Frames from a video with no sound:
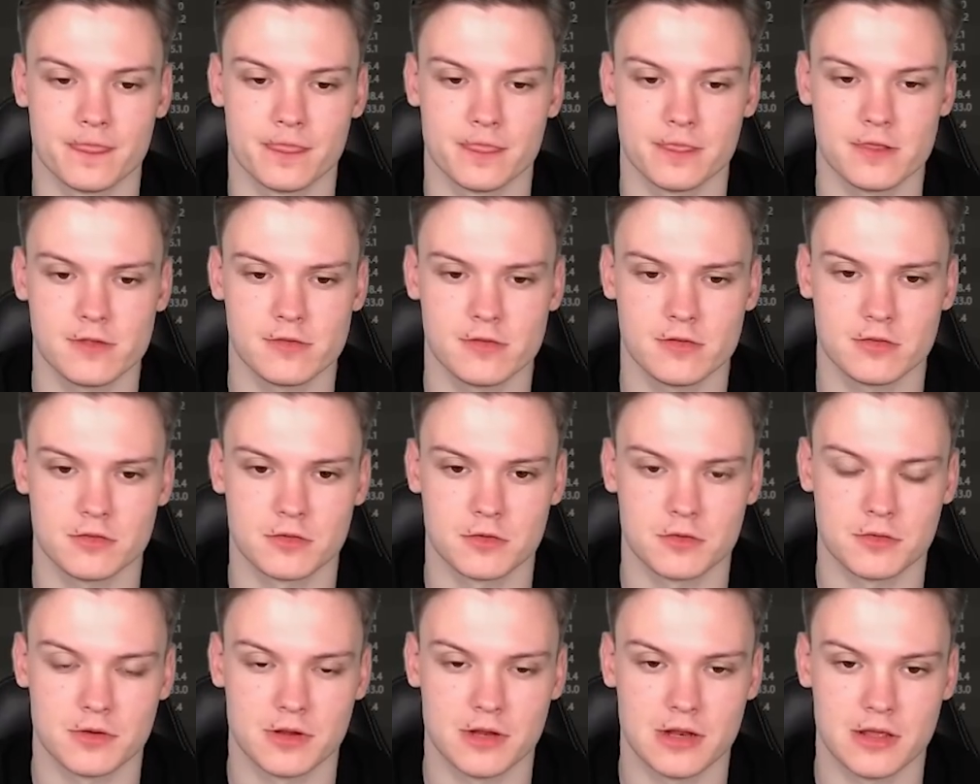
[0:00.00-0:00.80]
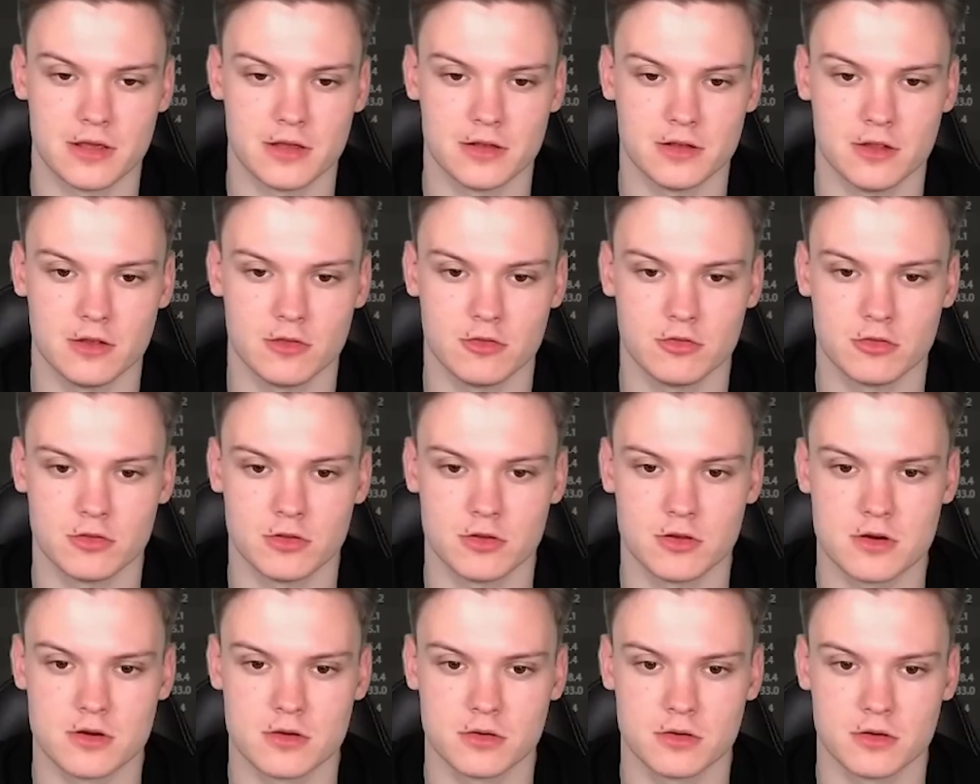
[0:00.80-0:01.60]
This is not really an issue
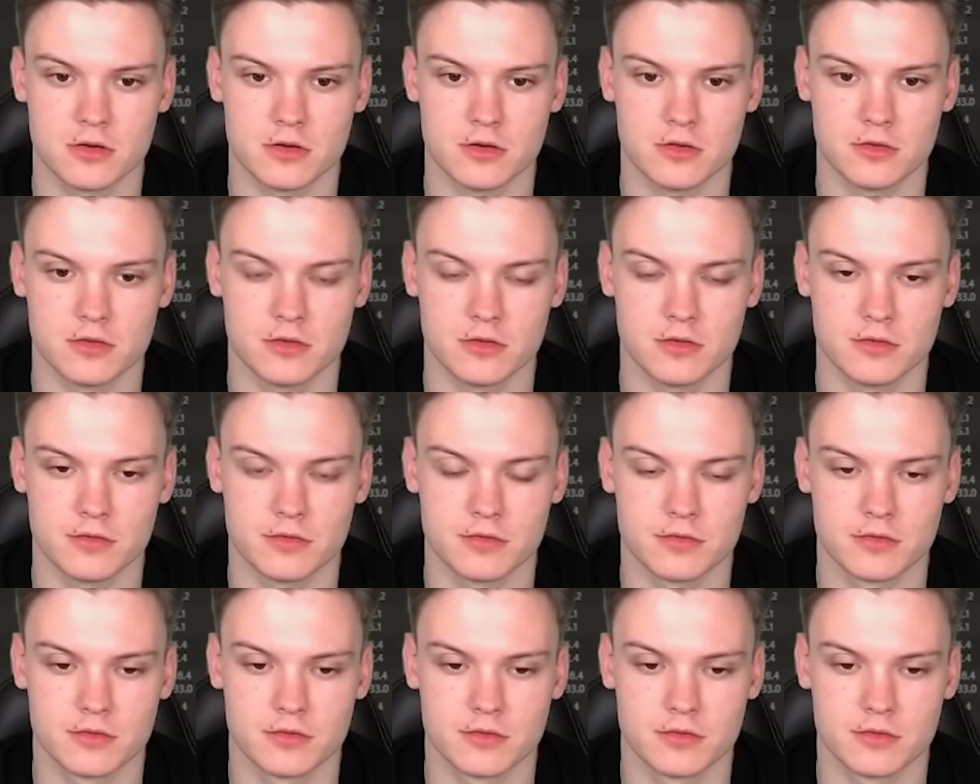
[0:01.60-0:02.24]
though, because of...